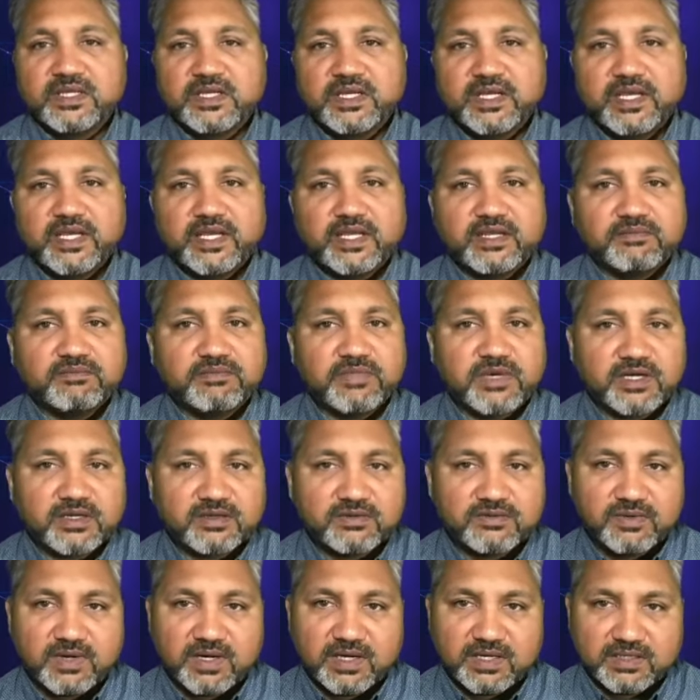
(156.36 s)
And
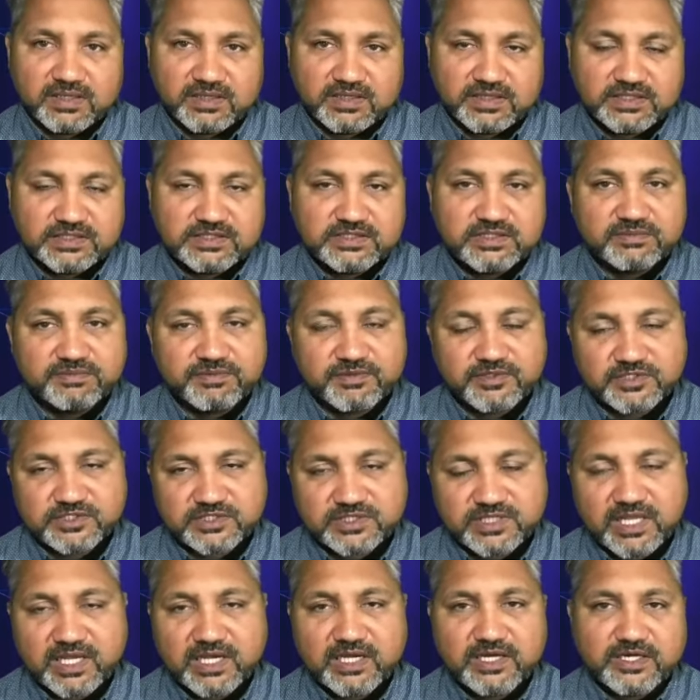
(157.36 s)
Bhagwan is a
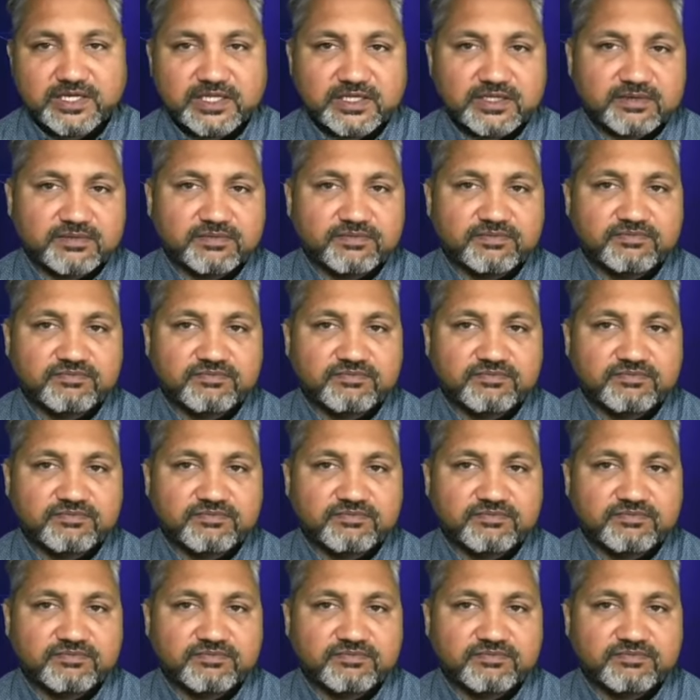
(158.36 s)
personality